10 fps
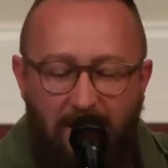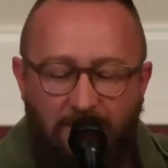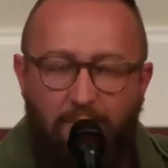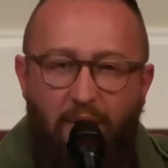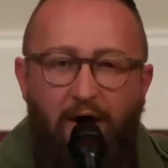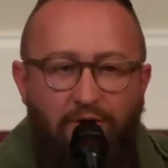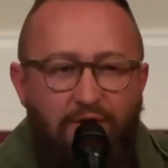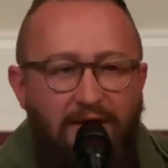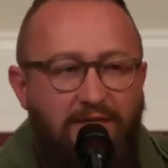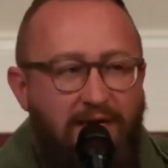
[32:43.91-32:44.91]
So Paul
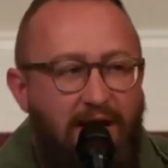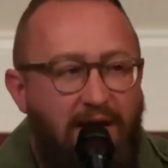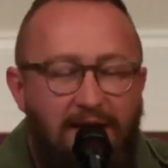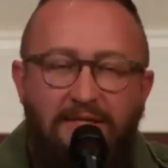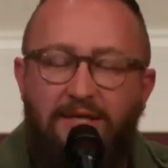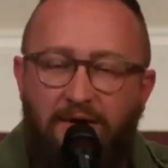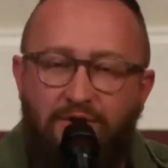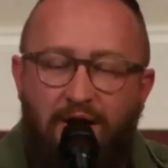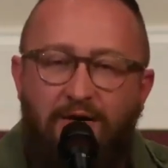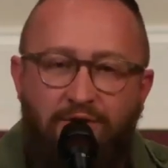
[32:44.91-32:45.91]
tries to get into those
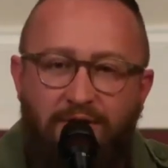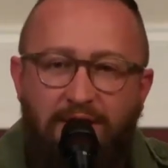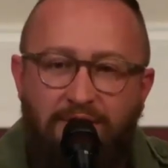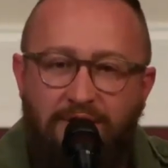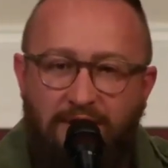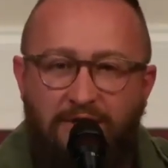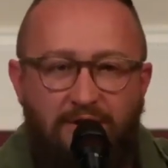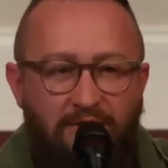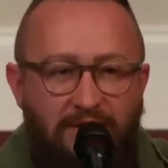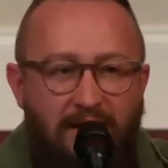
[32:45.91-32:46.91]
contradictions, and he
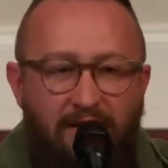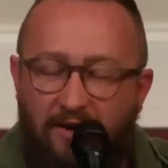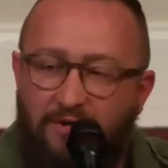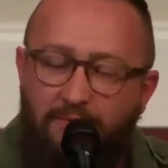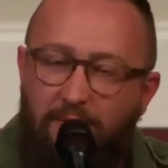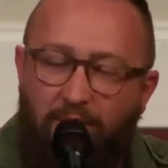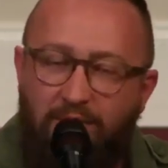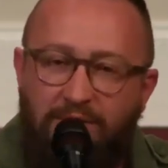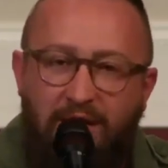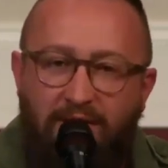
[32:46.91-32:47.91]
starts saying, you know, because people
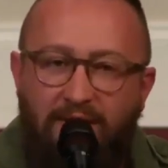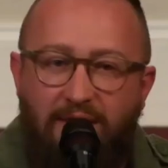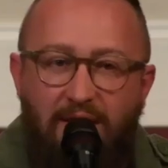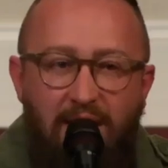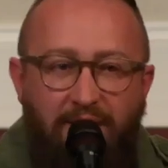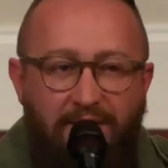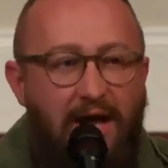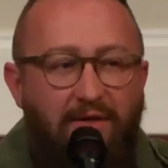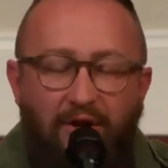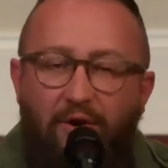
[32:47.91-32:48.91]
were saying that the
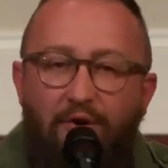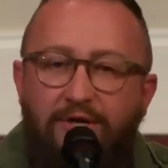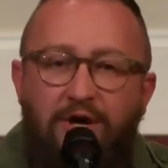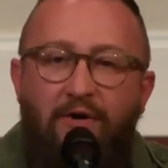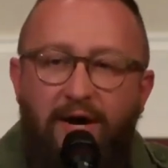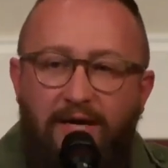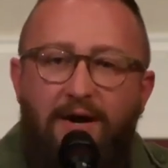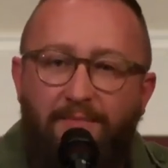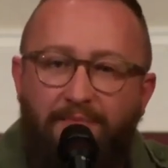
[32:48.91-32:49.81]
day of the Lord has already come.